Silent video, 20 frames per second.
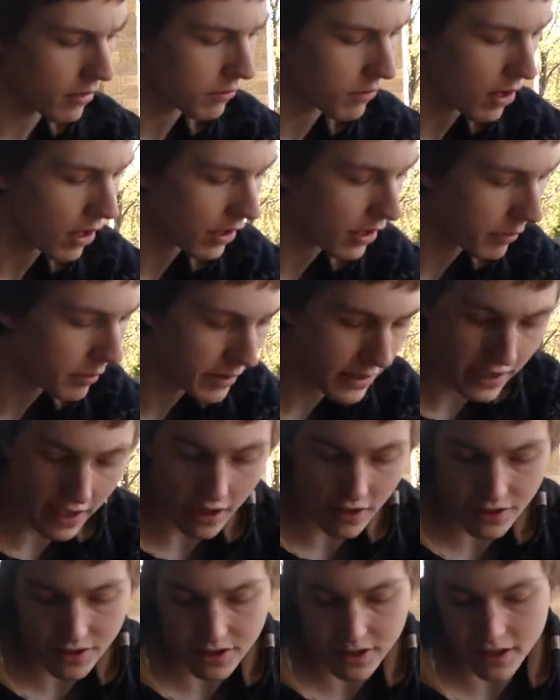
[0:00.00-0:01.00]
Rocky
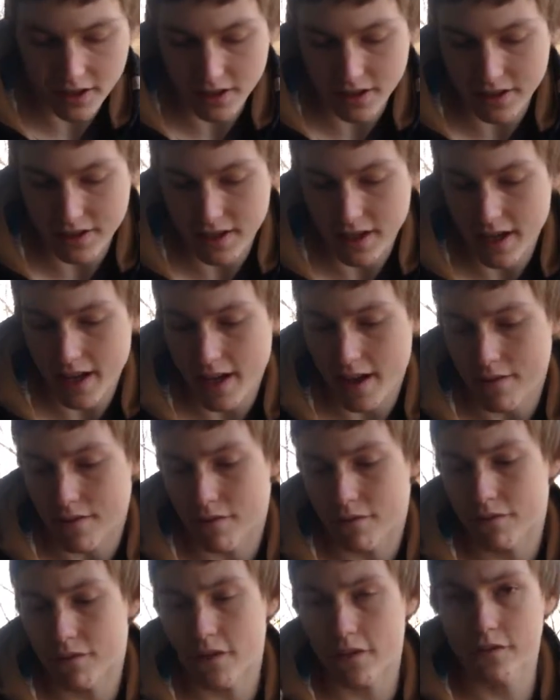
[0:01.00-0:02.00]
Patel series, I have
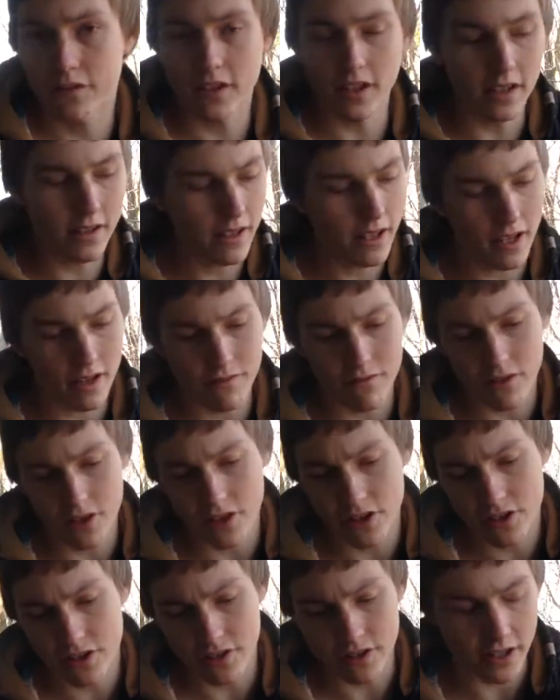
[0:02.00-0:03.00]
a 15th
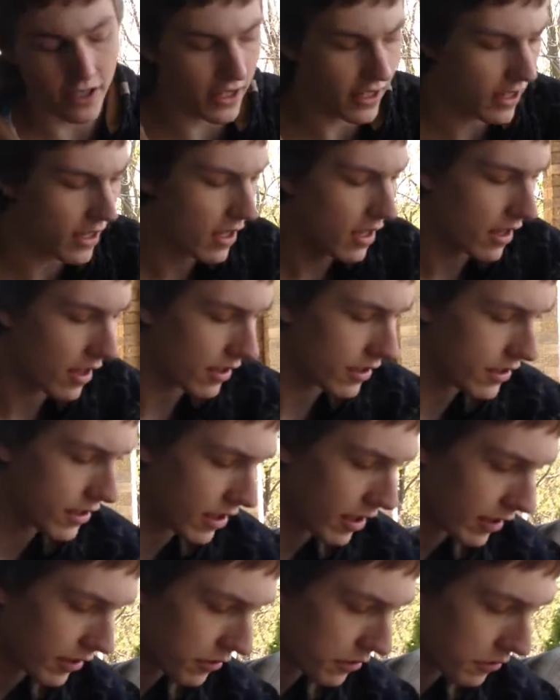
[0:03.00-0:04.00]
anniversary. The
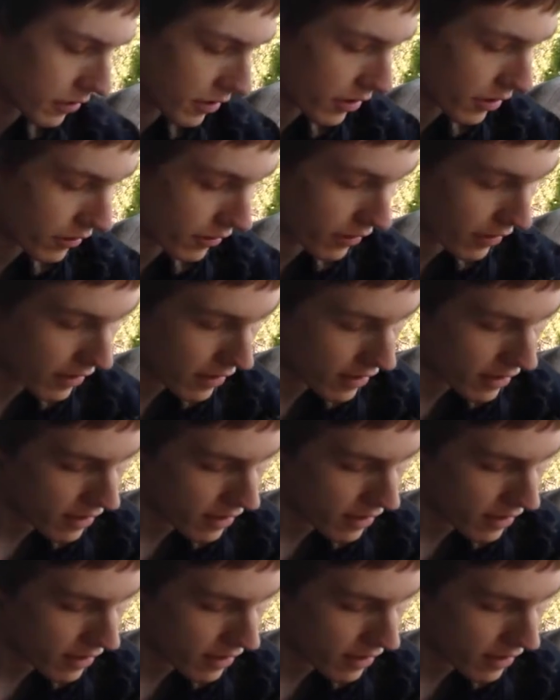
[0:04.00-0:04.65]
Sun Grown.